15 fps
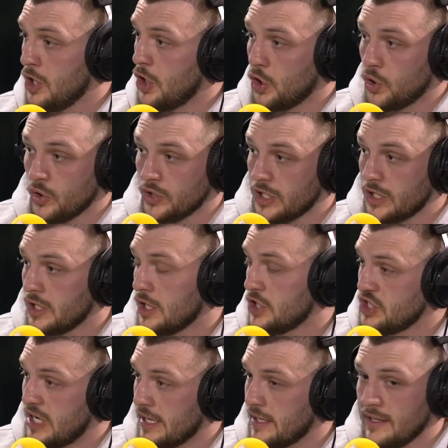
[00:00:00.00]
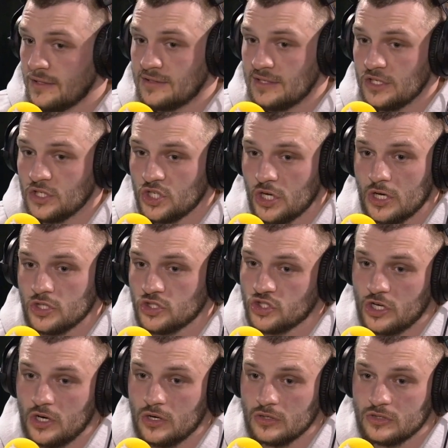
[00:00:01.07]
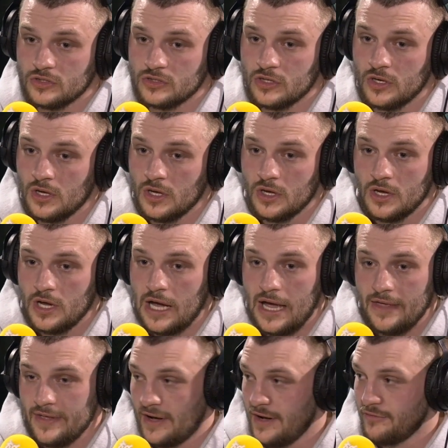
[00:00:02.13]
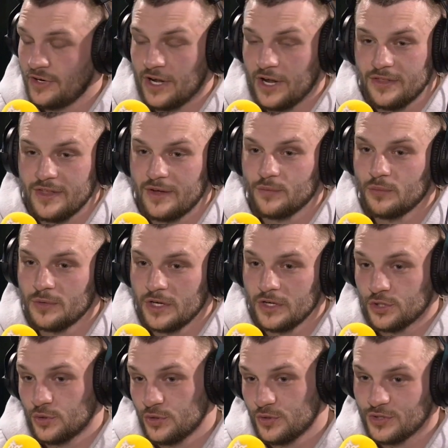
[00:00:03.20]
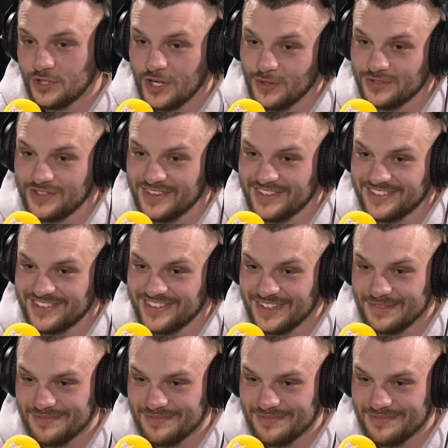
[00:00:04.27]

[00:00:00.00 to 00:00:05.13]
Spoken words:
a hoodie, a jacket, a t-shirt, socks, and then every now and then we'll be like, should we do a toaster this time?